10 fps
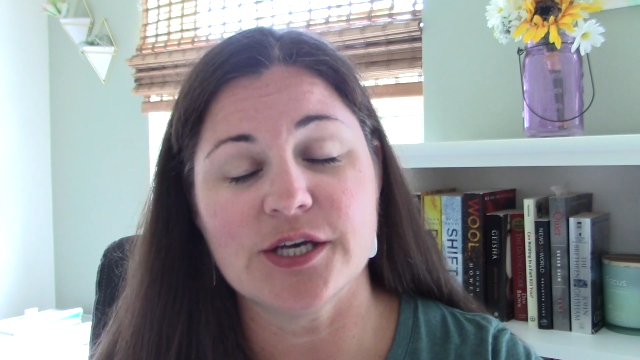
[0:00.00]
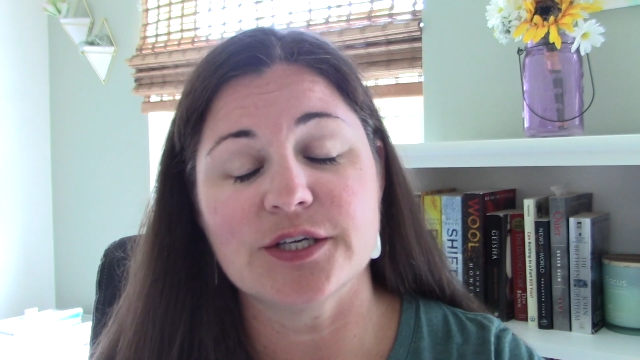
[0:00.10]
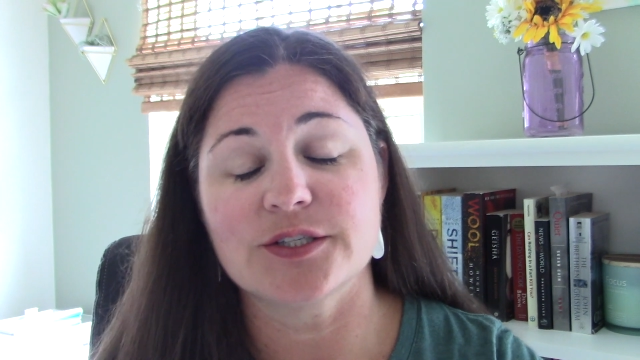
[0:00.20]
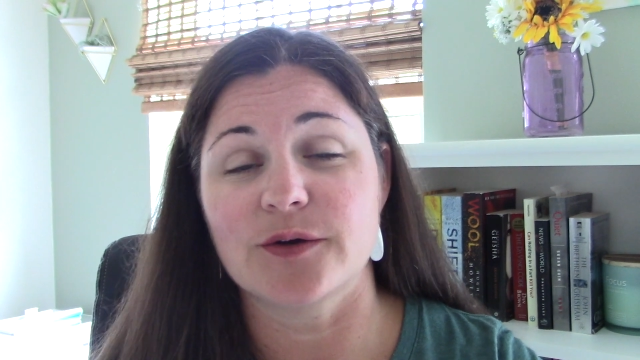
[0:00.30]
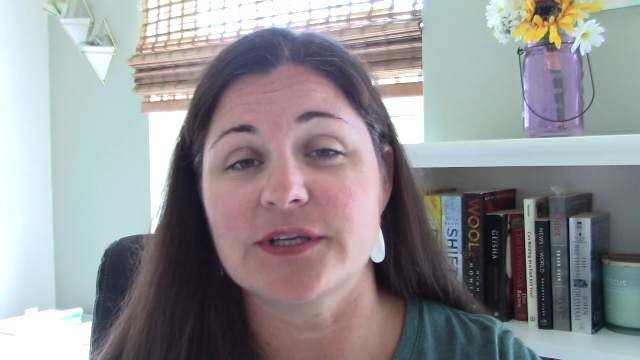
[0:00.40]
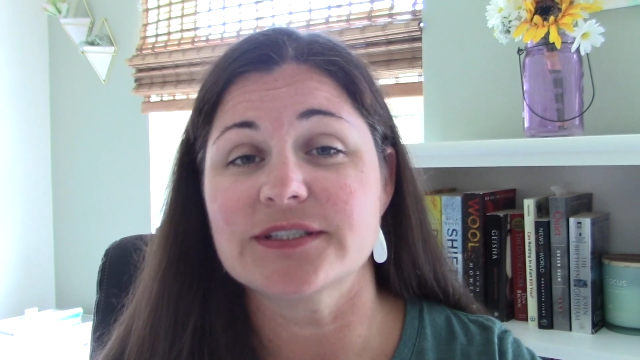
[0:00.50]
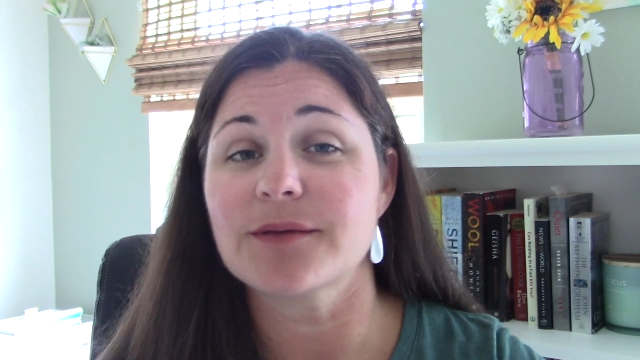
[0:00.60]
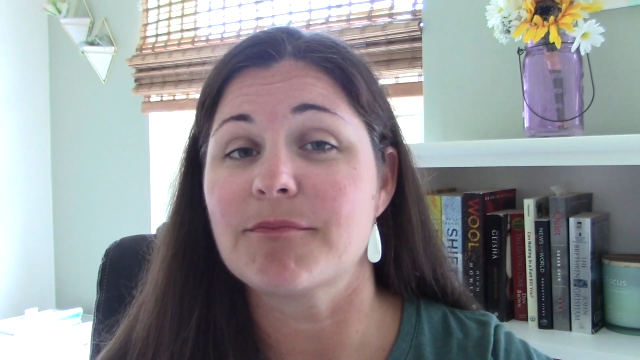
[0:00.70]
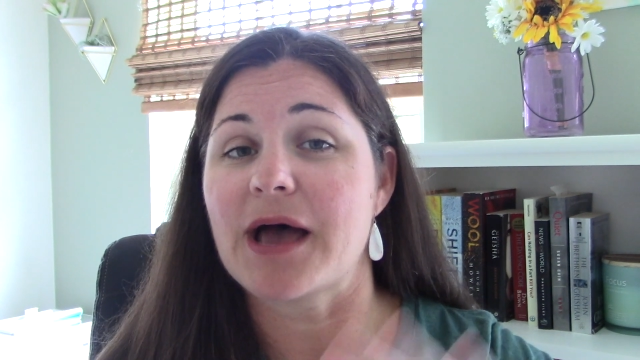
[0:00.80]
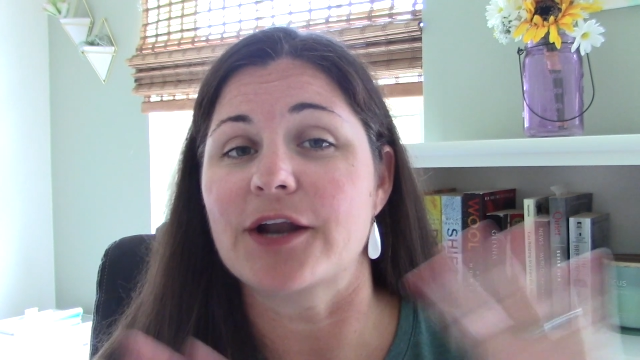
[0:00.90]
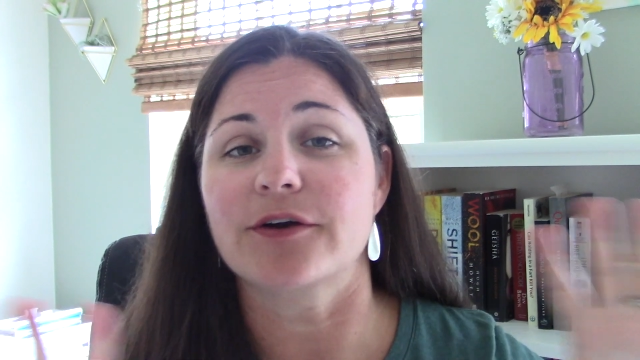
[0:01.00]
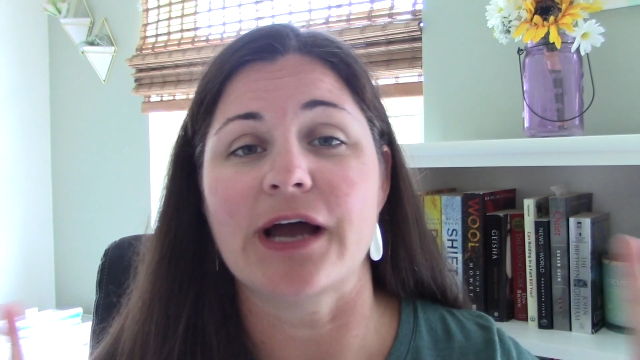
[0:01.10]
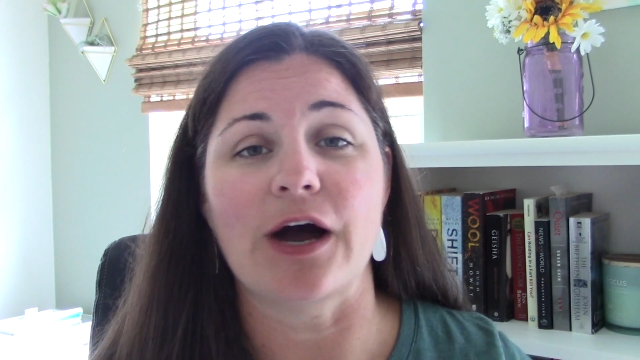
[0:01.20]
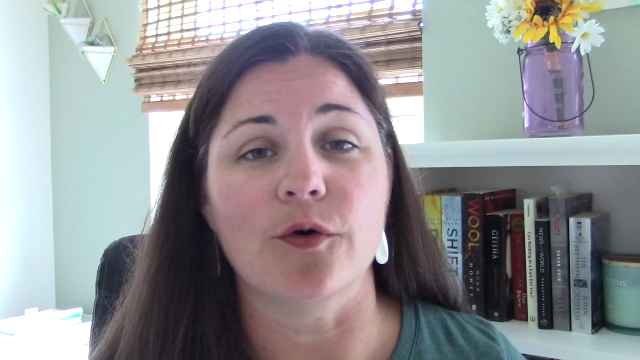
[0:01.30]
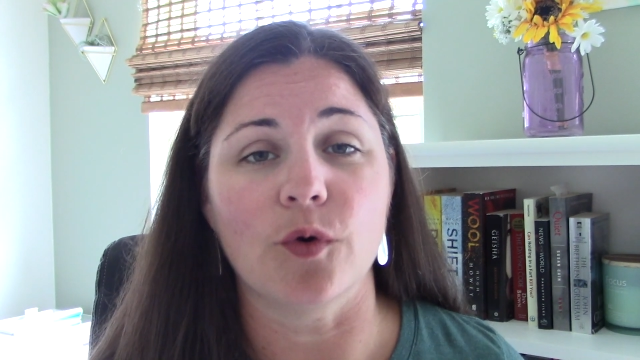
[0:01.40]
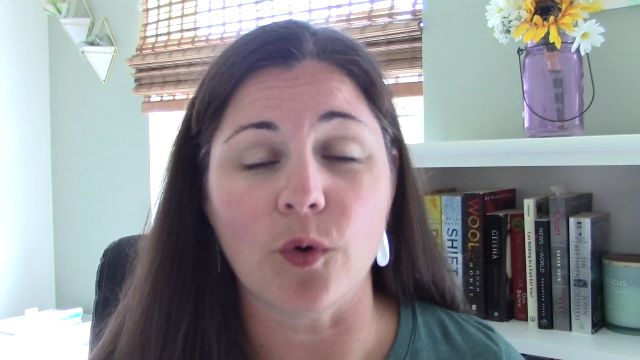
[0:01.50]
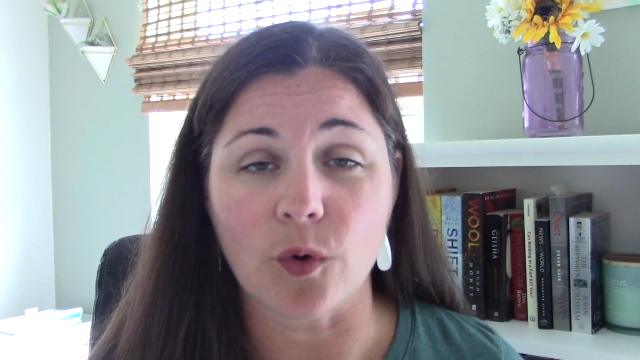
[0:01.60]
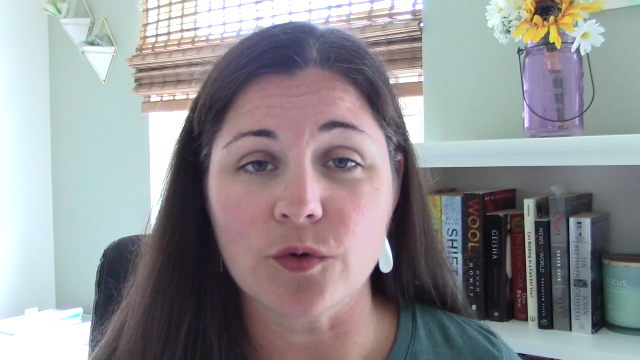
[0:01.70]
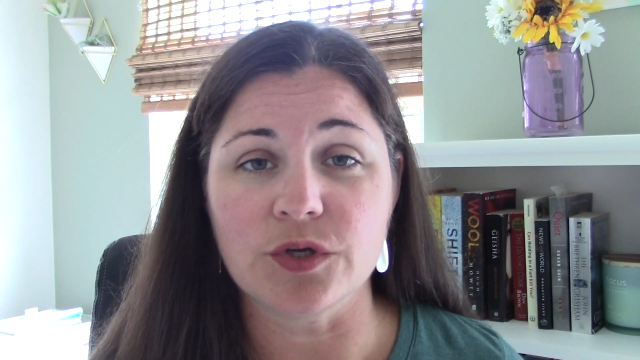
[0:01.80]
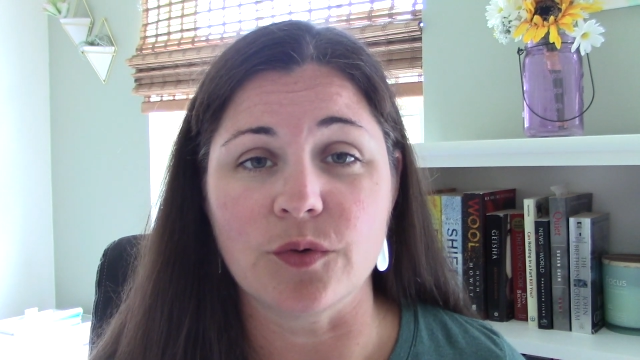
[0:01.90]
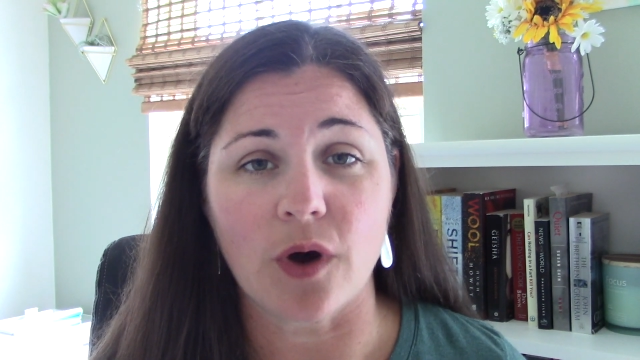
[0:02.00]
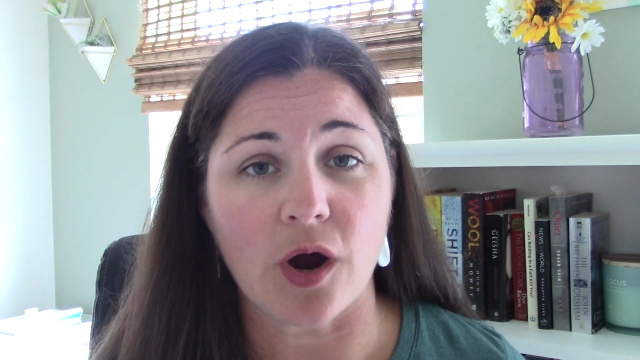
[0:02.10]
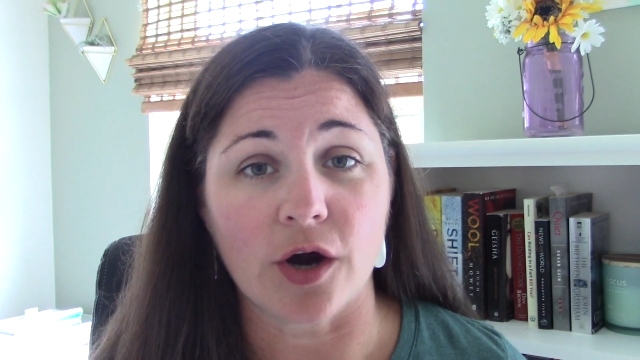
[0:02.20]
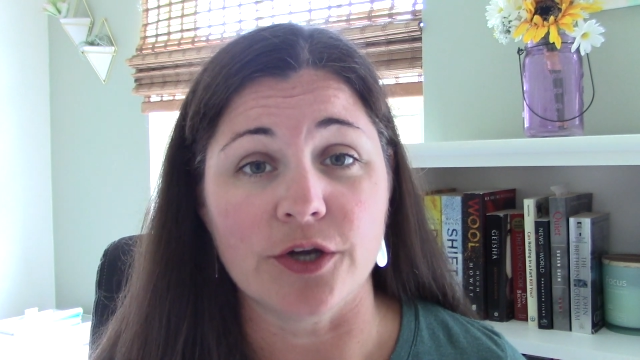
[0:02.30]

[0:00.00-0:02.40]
So it doesn't matter how old you are,